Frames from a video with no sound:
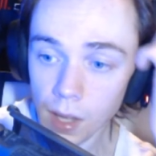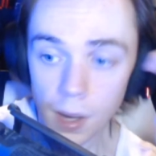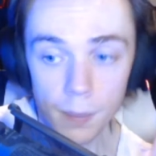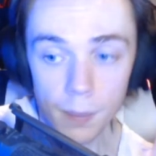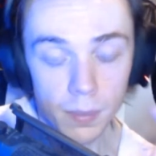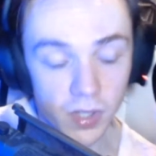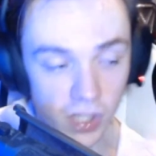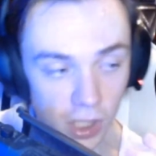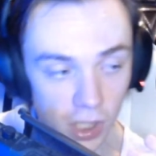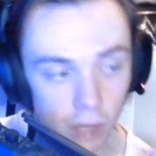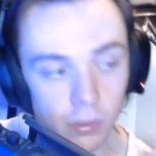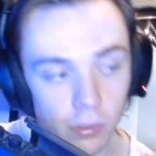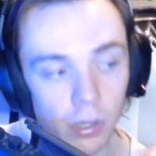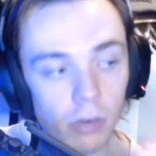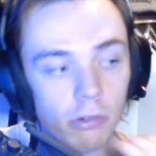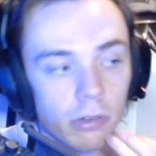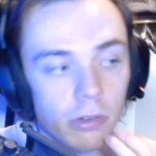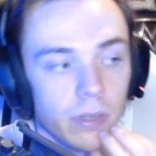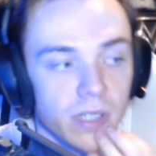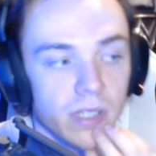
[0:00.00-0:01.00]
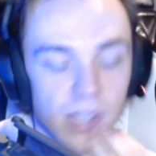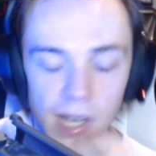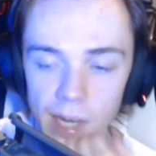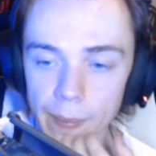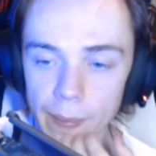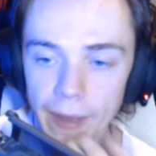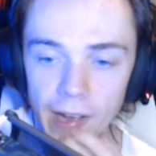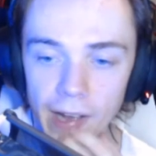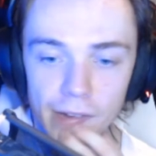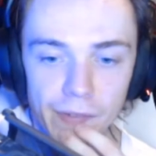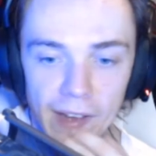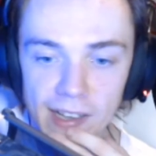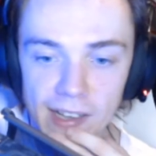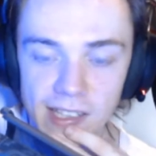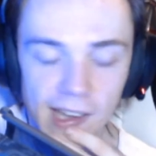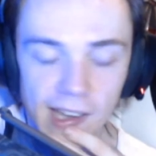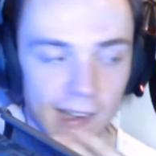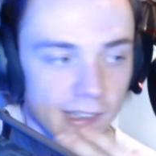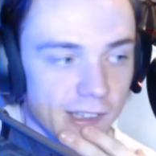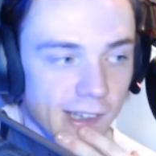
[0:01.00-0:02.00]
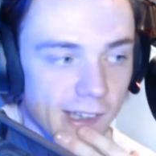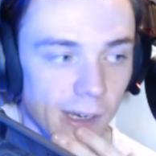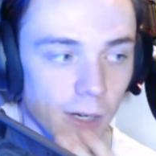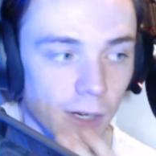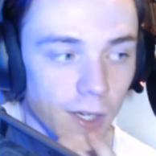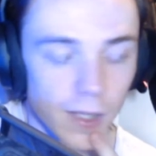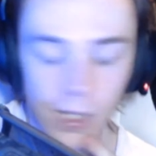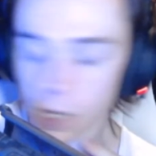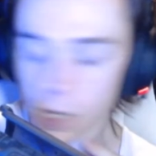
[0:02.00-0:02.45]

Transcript: Mysterio grew his eye back. Fantastic, you